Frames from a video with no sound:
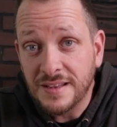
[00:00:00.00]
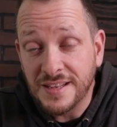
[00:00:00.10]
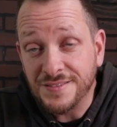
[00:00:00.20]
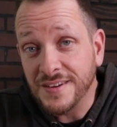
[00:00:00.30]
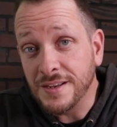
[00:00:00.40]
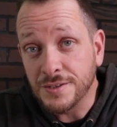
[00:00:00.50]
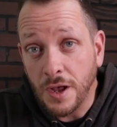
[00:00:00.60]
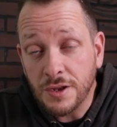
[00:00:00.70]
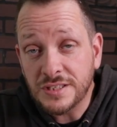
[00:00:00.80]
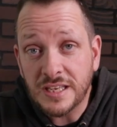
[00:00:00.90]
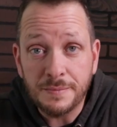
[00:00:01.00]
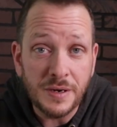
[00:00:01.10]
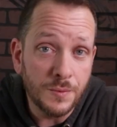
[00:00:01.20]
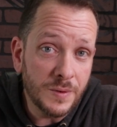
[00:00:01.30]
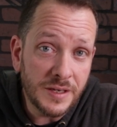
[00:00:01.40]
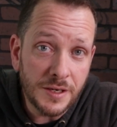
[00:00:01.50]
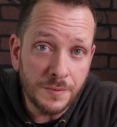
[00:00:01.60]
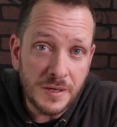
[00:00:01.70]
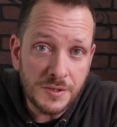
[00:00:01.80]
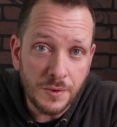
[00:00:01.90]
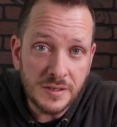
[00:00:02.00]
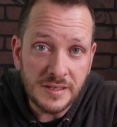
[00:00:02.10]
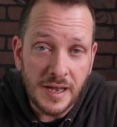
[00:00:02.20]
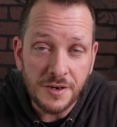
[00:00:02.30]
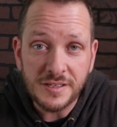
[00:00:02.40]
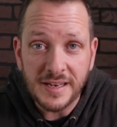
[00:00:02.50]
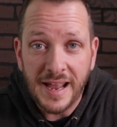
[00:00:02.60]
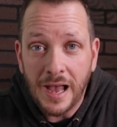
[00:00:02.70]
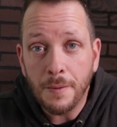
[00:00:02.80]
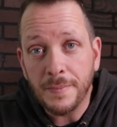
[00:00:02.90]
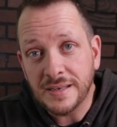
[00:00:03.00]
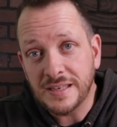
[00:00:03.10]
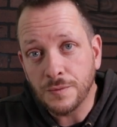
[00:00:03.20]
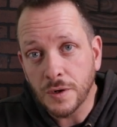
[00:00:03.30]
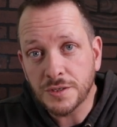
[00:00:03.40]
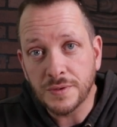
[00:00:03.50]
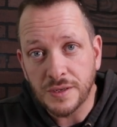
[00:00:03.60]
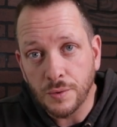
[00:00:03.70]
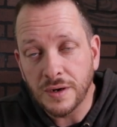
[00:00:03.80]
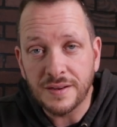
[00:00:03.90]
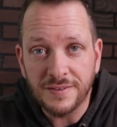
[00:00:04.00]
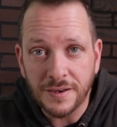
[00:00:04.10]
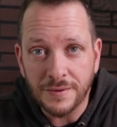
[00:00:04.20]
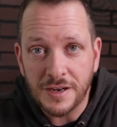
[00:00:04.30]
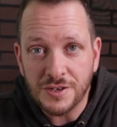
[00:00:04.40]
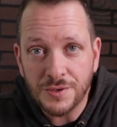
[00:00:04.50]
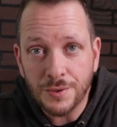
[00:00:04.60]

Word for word: This video is also going to be a really good resource to understand how mixing works with the Aura configuration